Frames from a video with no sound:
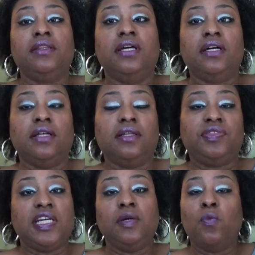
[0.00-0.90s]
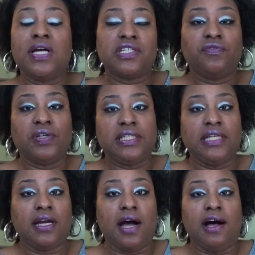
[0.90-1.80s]
The theme wasn't
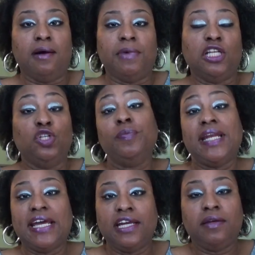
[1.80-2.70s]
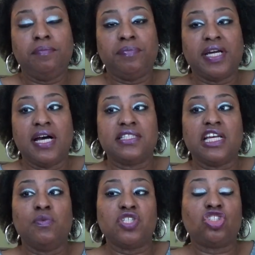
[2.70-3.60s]
really illuminated because
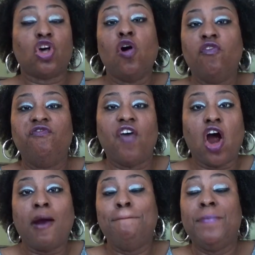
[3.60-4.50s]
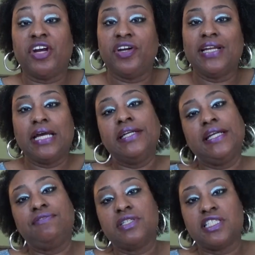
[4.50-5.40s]
it was so far buried
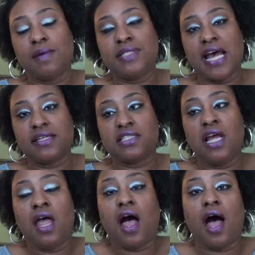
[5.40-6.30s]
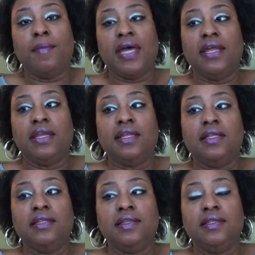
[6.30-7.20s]
underneath the subtext. And
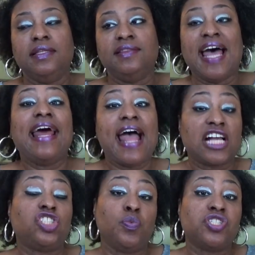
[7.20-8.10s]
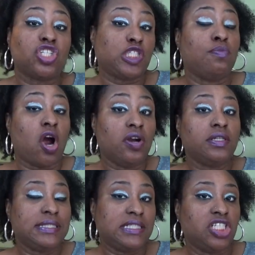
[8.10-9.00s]
that actually was a
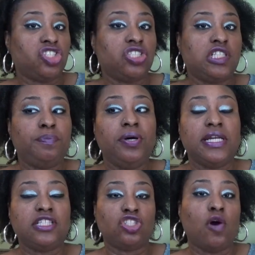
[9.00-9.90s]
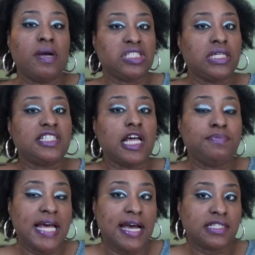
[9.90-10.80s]
smart decision to put it so much in the
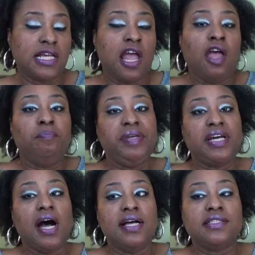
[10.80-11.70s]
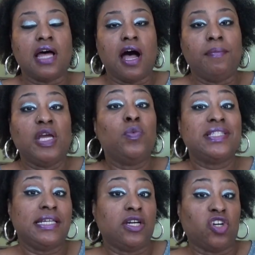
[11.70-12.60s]
subtext, because it
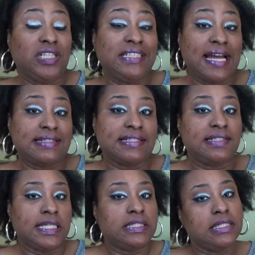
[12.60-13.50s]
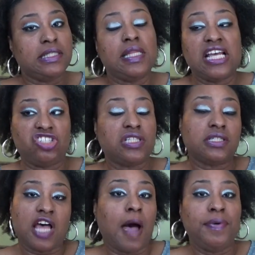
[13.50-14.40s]
was the early 1960s, and that's just a
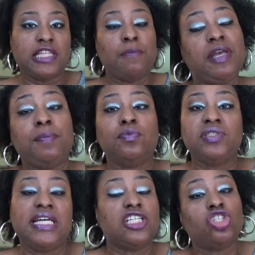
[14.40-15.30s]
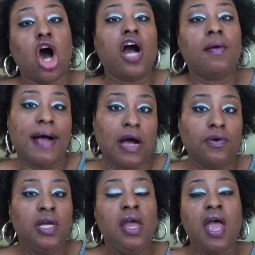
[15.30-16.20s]
topic people didn't talk
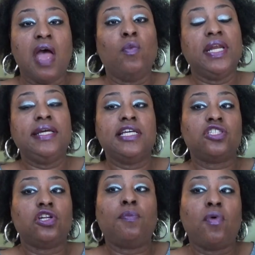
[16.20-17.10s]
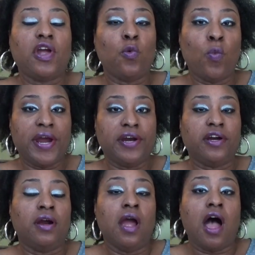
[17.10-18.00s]
about. And when it gets to the point
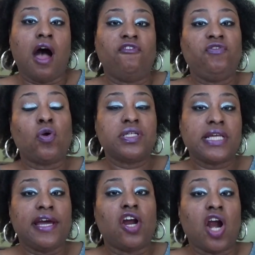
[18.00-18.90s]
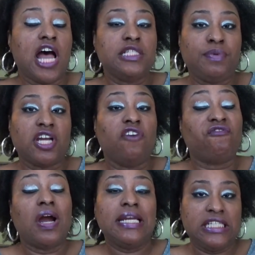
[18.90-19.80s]
where Florence and her husband
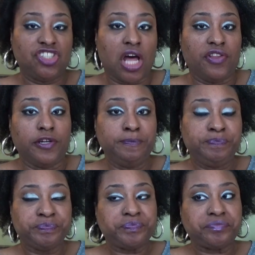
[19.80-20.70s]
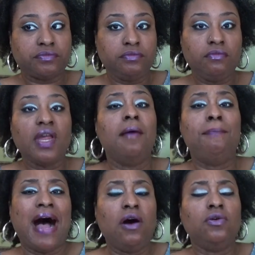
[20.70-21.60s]
confront each other
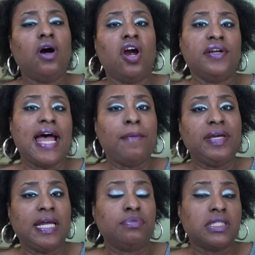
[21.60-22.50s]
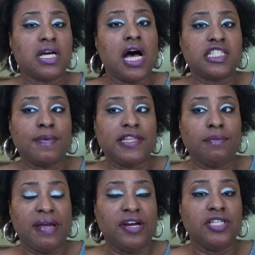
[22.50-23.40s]
about her not being able to consummate the
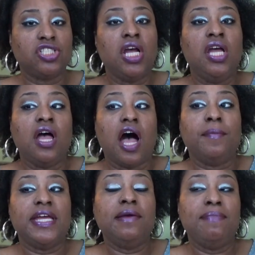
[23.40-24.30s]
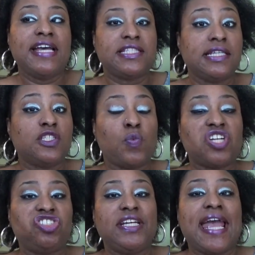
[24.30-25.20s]
marriage, it makes sense why
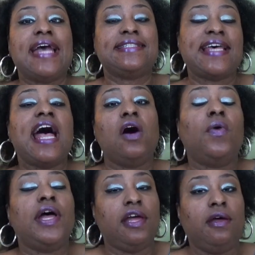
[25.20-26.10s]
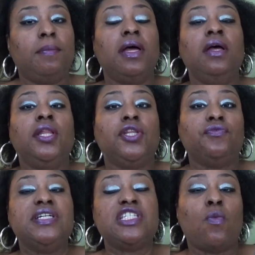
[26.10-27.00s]
she can't tell him the
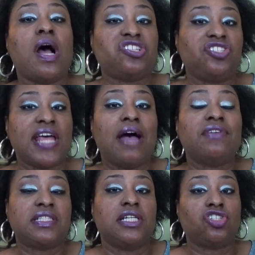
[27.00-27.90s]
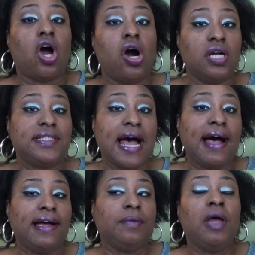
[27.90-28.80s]
reason why she's having such a hard
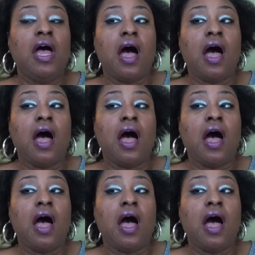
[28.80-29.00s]
time,